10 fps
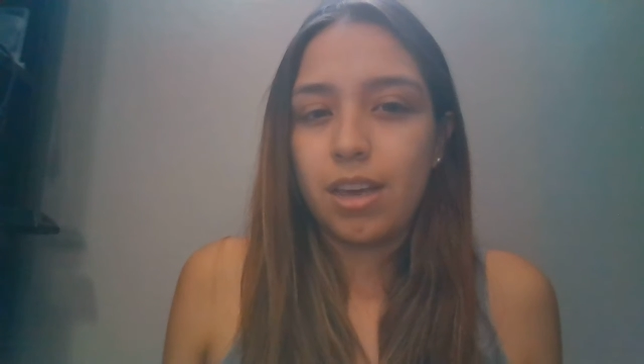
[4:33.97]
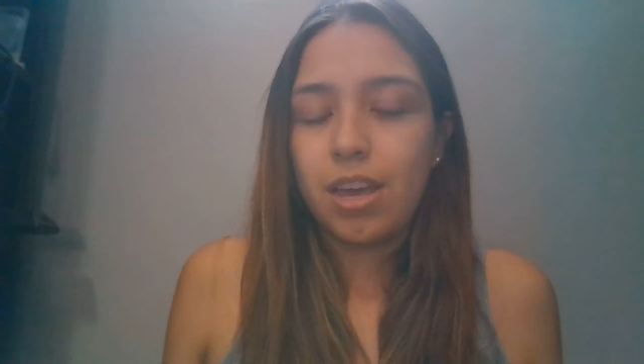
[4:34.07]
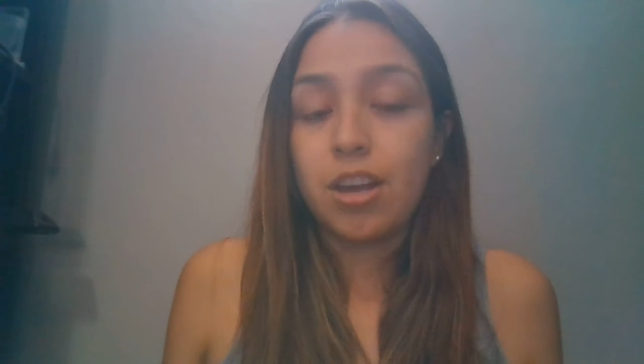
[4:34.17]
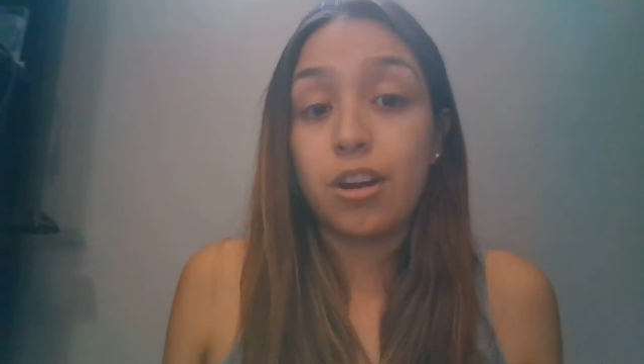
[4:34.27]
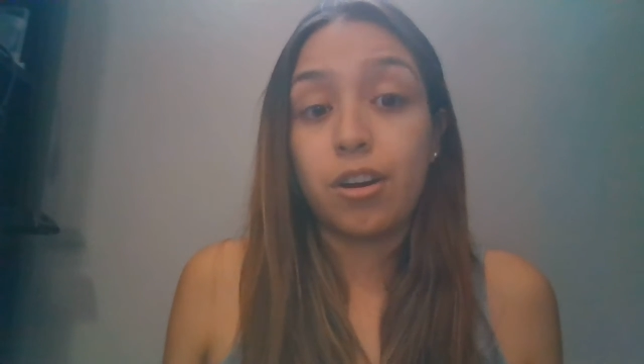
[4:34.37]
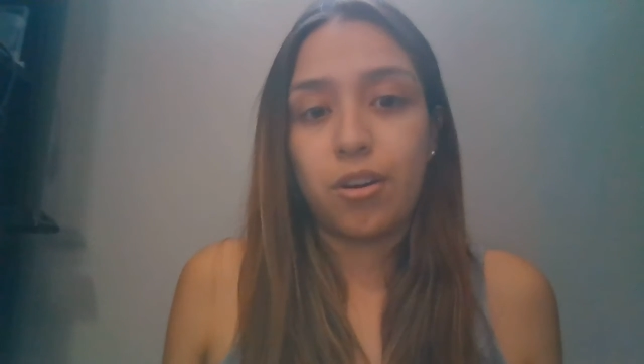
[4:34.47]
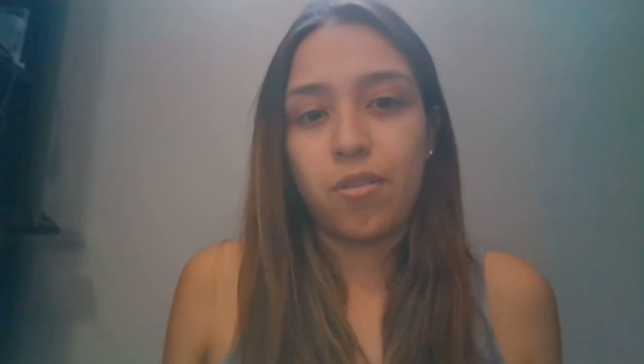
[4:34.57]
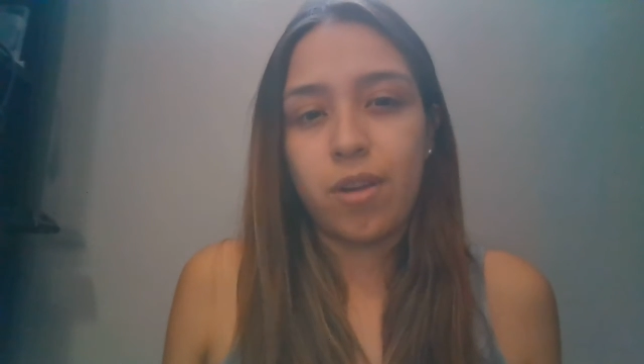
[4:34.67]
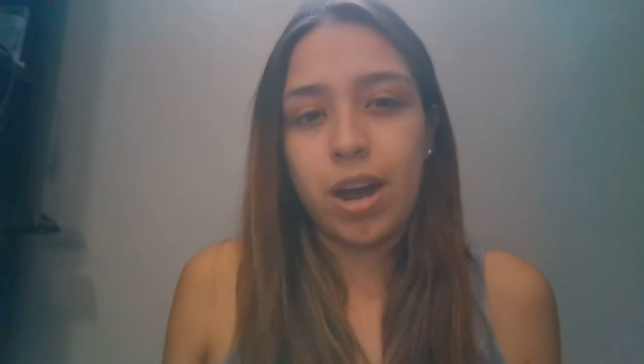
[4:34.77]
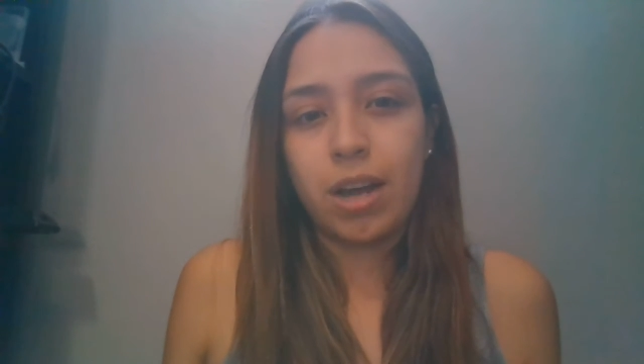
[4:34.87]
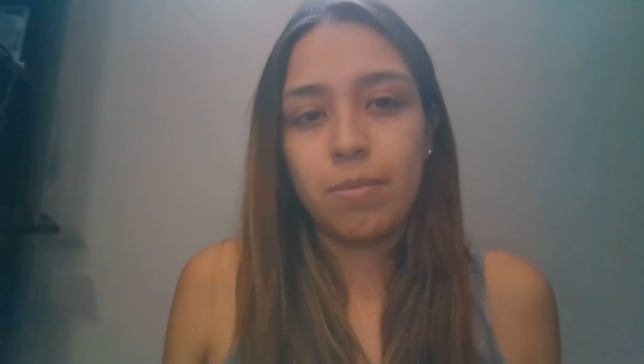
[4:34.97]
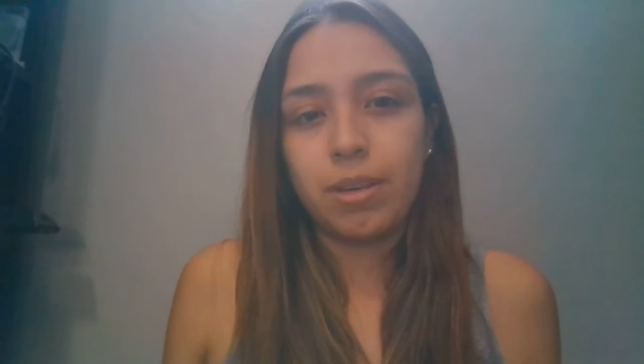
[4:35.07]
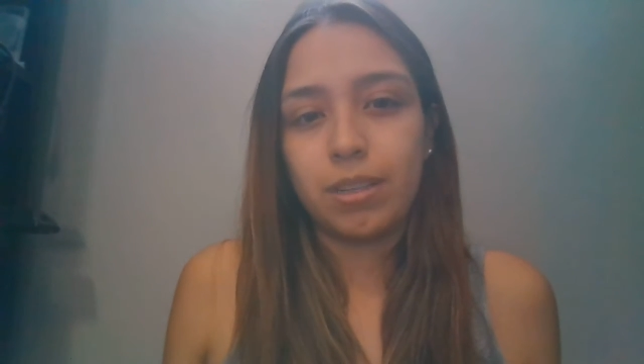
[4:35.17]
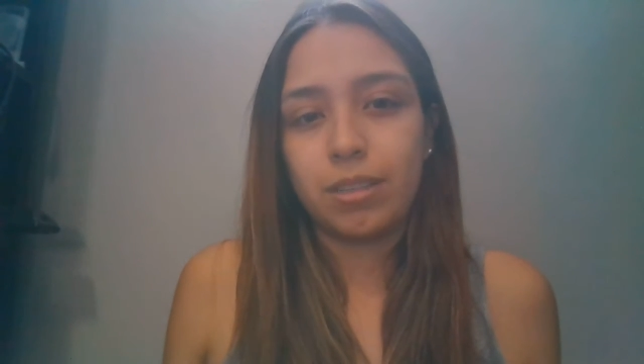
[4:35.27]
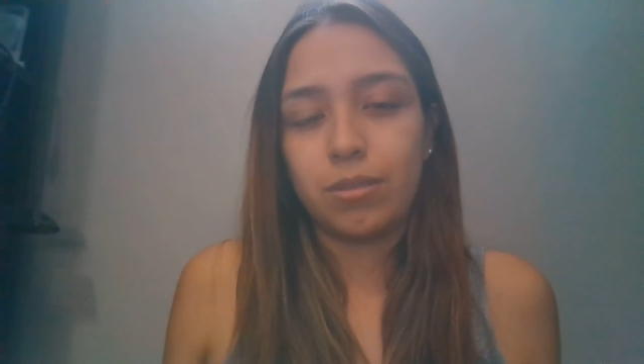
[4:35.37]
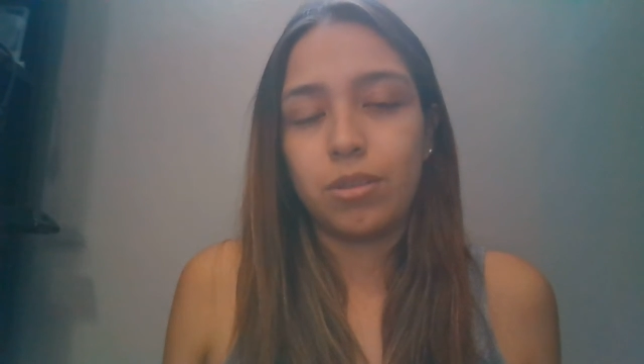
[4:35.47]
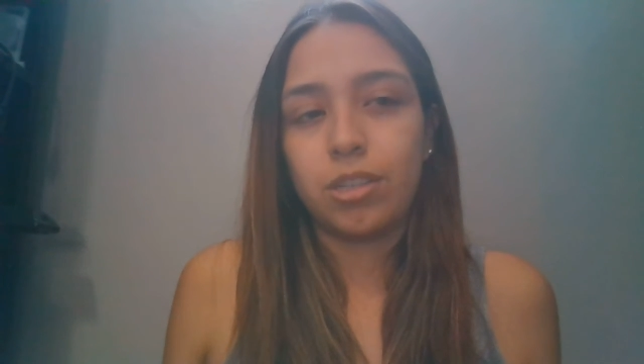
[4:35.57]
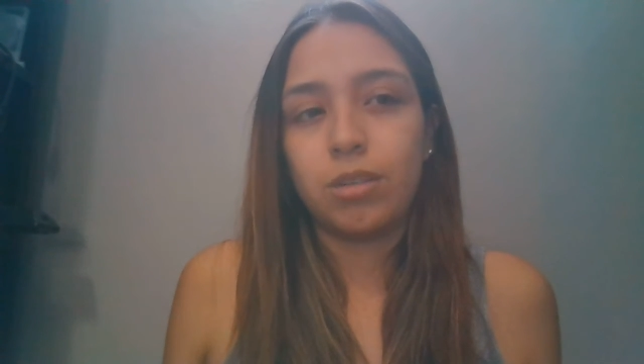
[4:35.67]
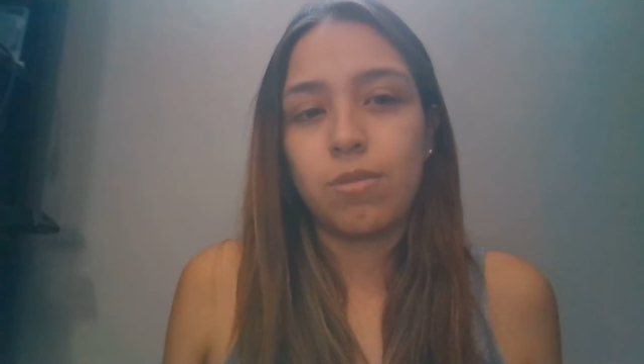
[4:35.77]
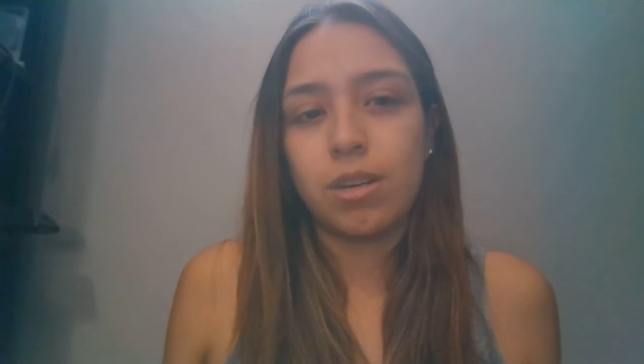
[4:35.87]
hear her cry, because as soon
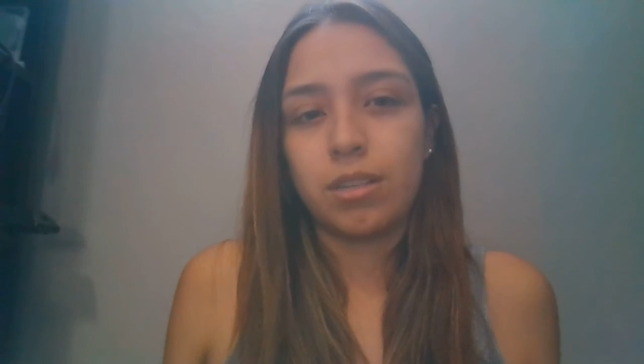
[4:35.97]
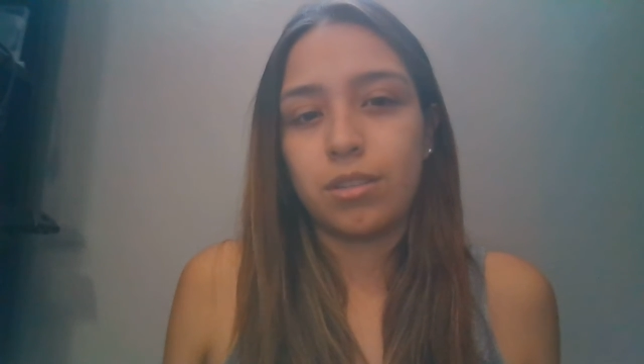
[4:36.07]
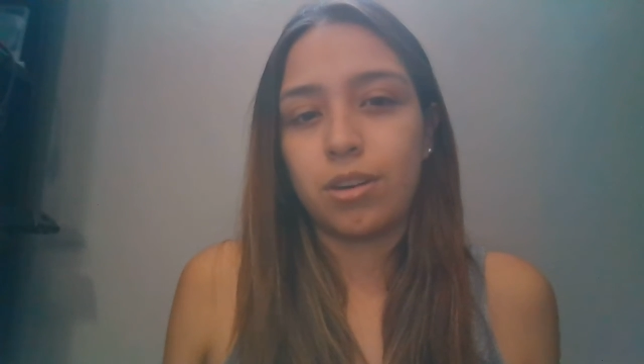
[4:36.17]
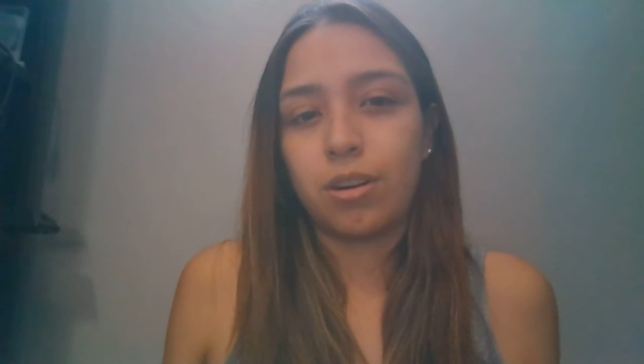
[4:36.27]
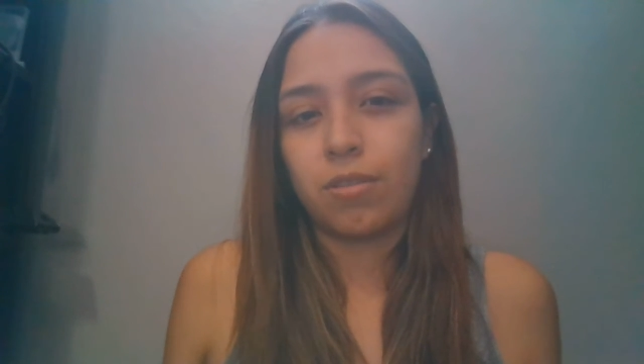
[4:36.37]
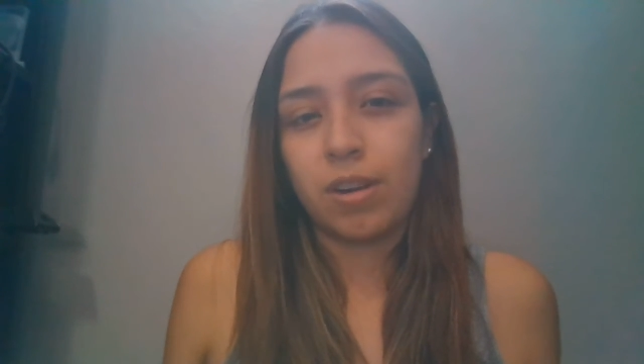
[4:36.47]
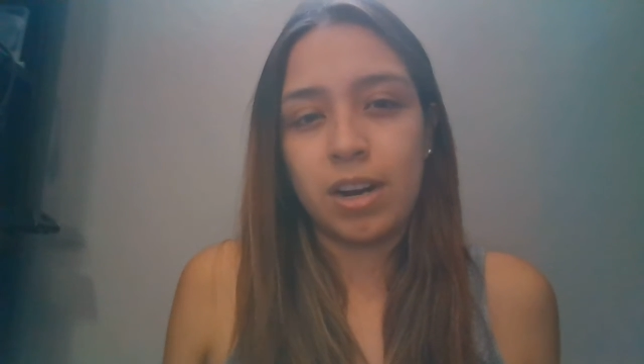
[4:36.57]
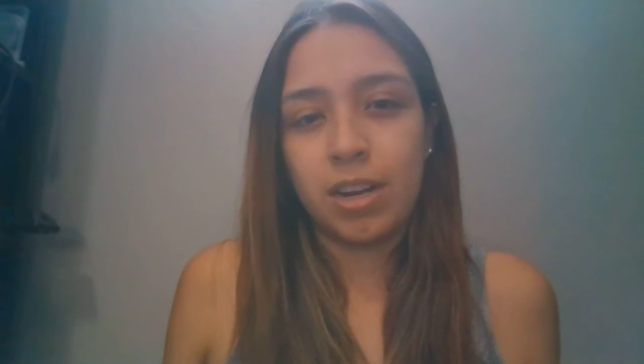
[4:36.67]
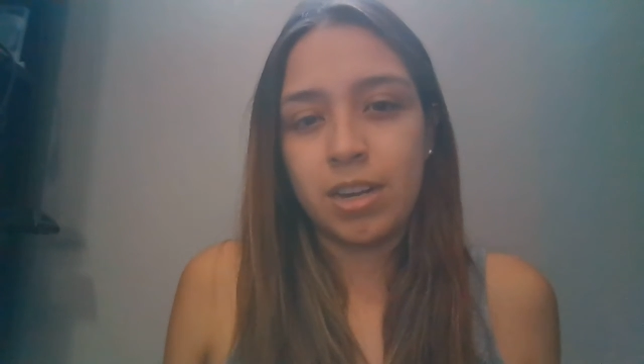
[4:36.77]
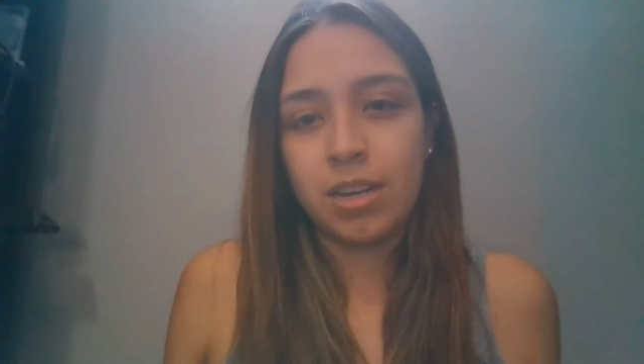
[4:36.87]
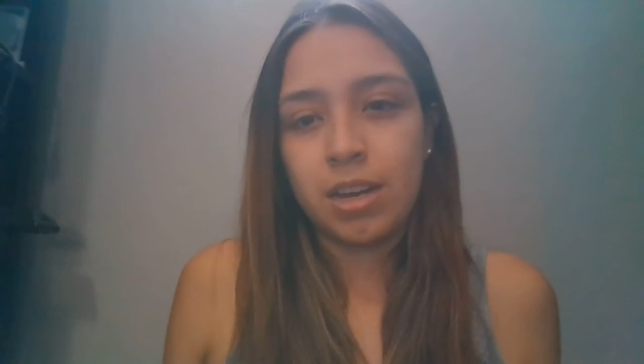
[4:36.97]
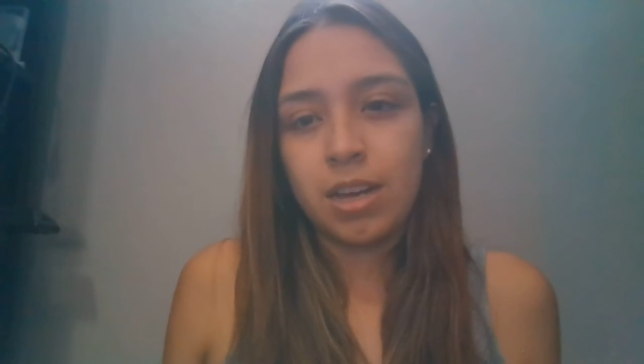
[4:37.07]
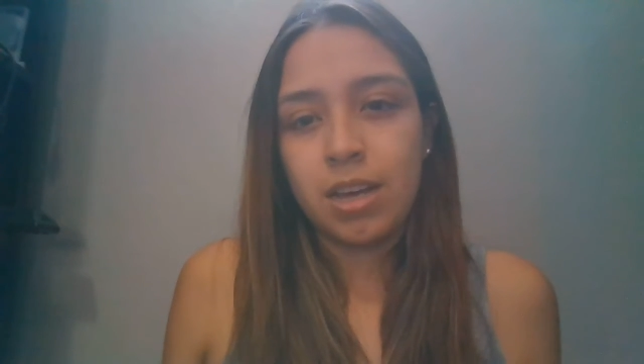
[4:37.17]
as she wanted to start crying,